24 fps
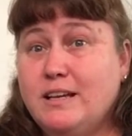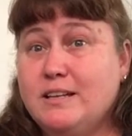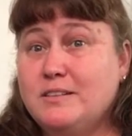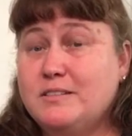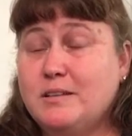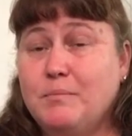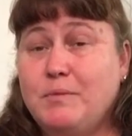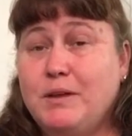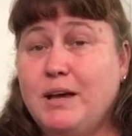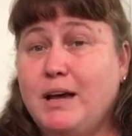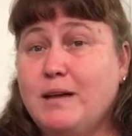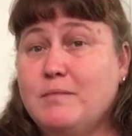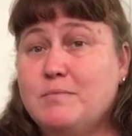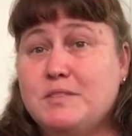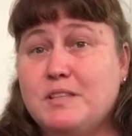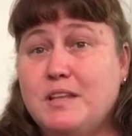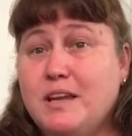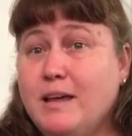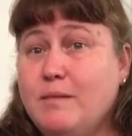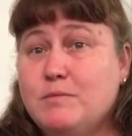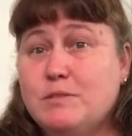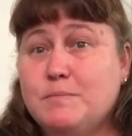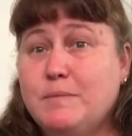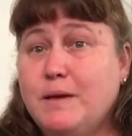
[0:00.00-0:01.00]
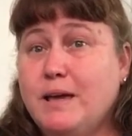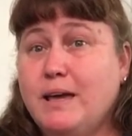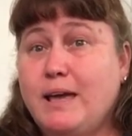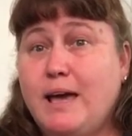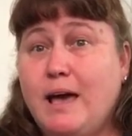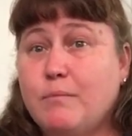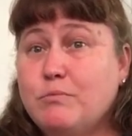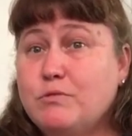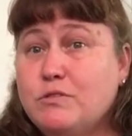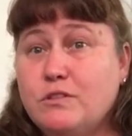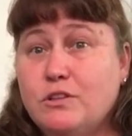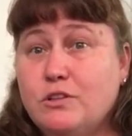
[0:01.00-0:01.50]
And sometimes the names make
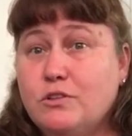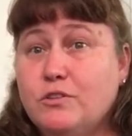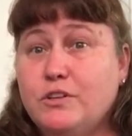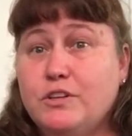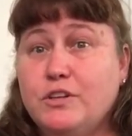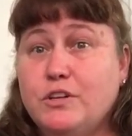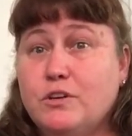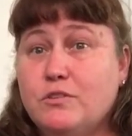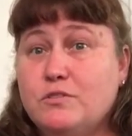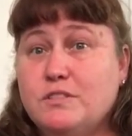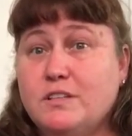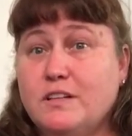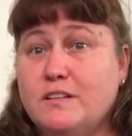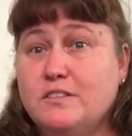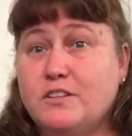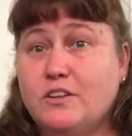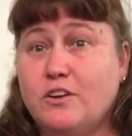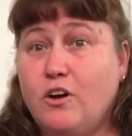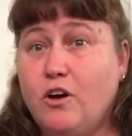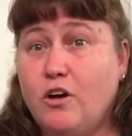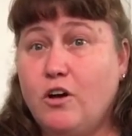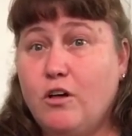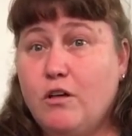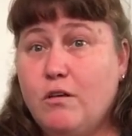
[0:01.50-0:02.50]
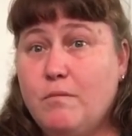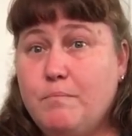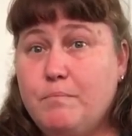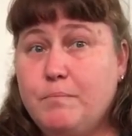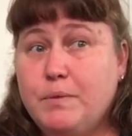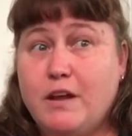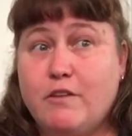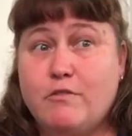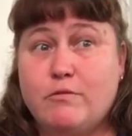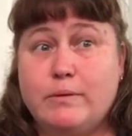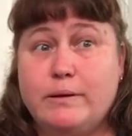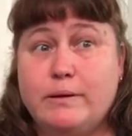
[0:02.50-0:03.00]
absolutely no sense at all,
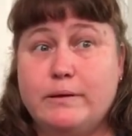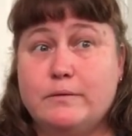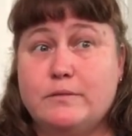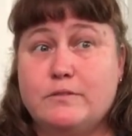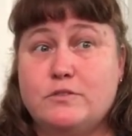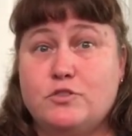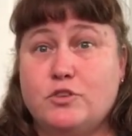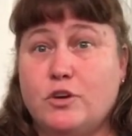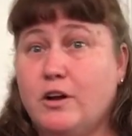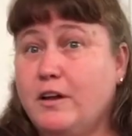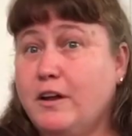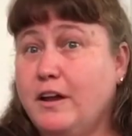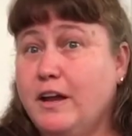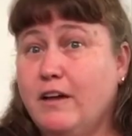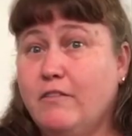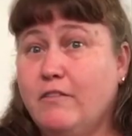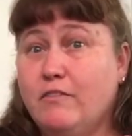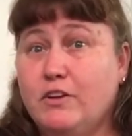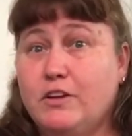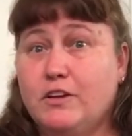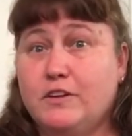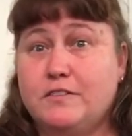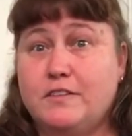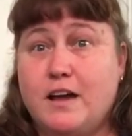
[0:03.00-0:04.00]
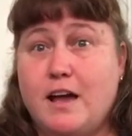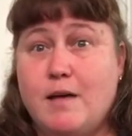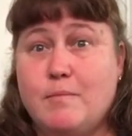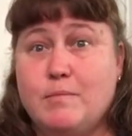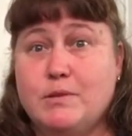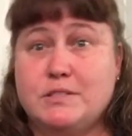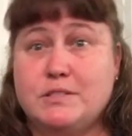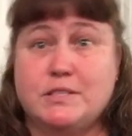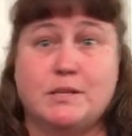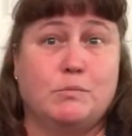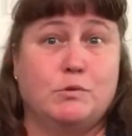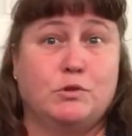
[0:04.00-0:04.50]
but everybody was drunk and having a good time
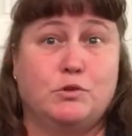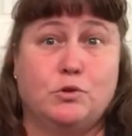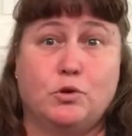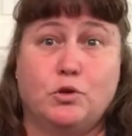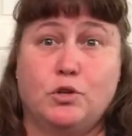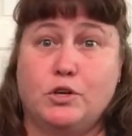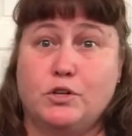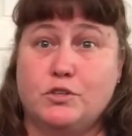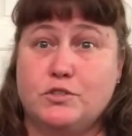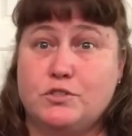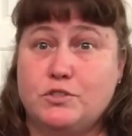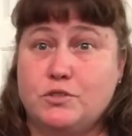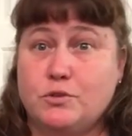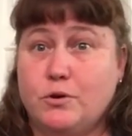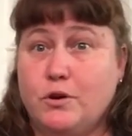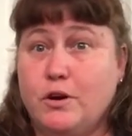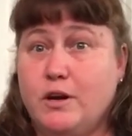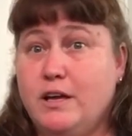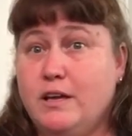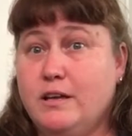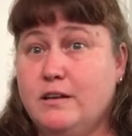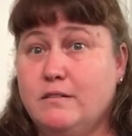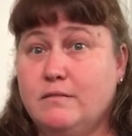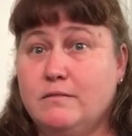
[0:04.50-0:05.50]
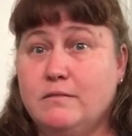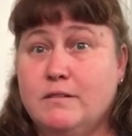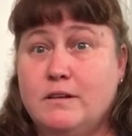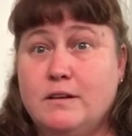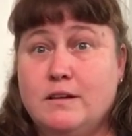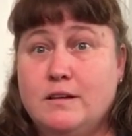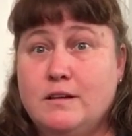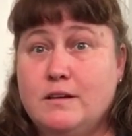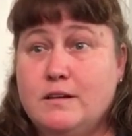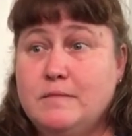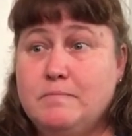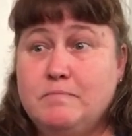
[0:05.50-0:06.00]
and someone told a good story and
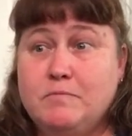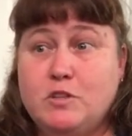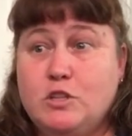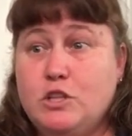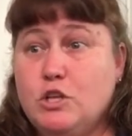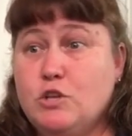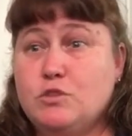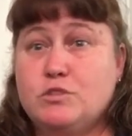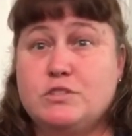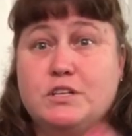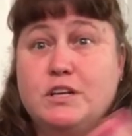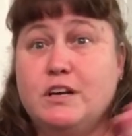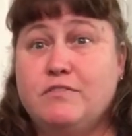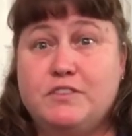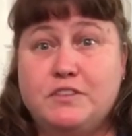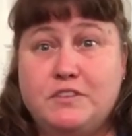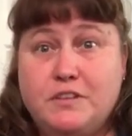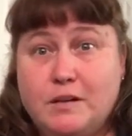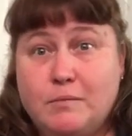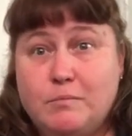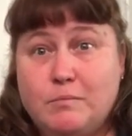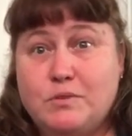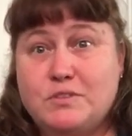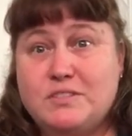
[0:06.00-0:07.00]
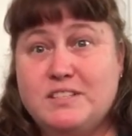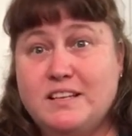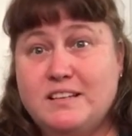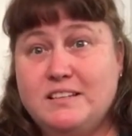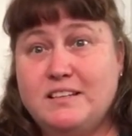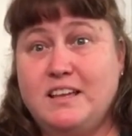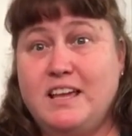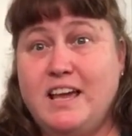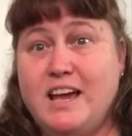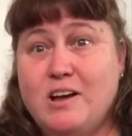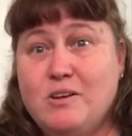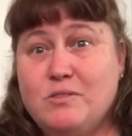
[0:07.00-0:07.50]
close enough to 10%
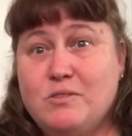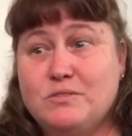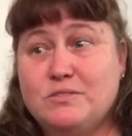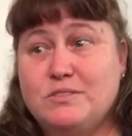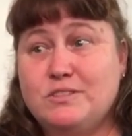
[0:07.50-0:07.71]
to count.